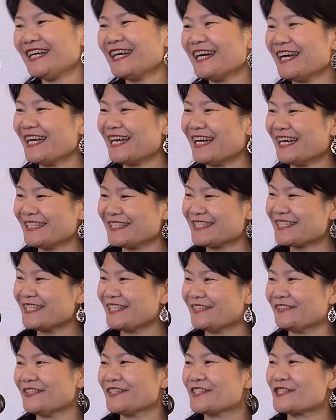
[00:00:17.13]

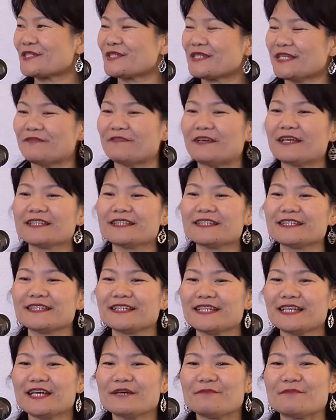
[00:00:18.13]
unserious event,
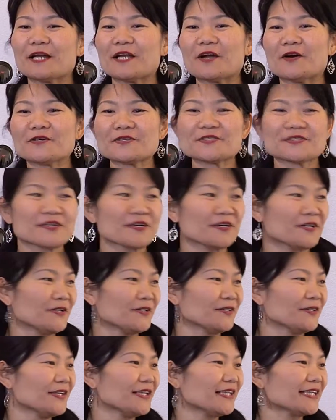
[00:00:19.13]
but
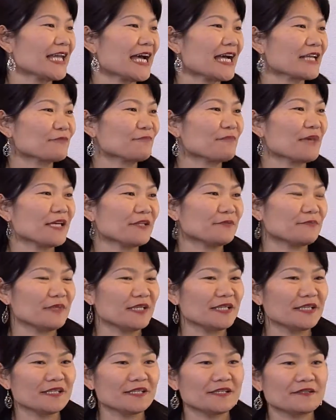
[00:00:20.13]
also that made
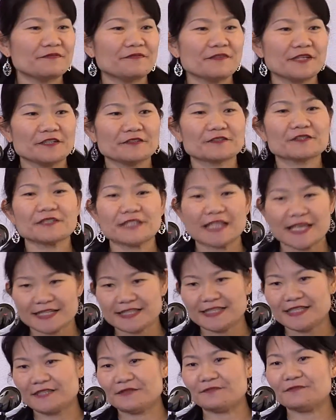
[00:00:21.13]
me feel
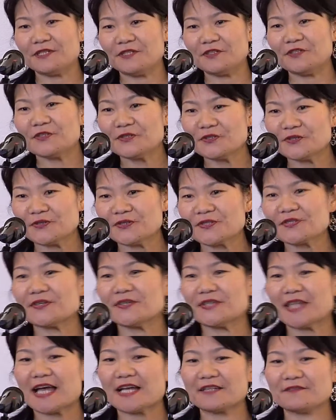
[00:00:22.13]
connected with you so
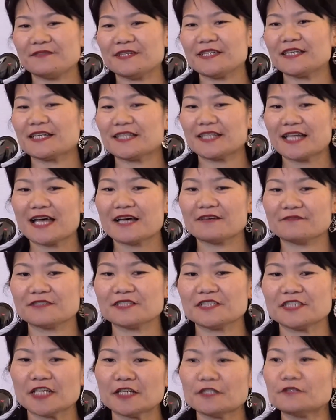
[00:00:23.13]
that we can have a
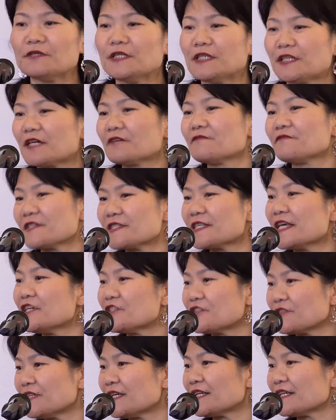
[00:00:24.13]
genuine
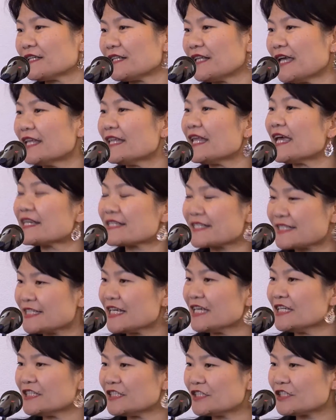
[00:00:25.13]
conversation and
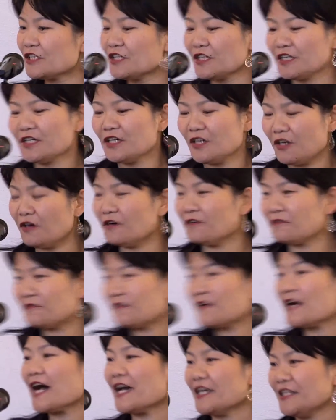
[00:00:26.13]
exchange of
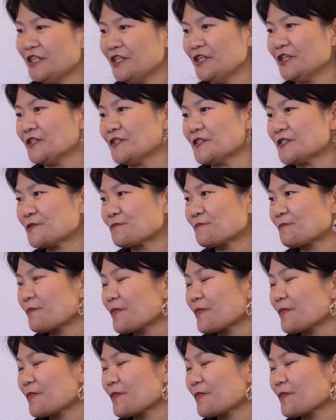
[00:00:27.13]
ideas.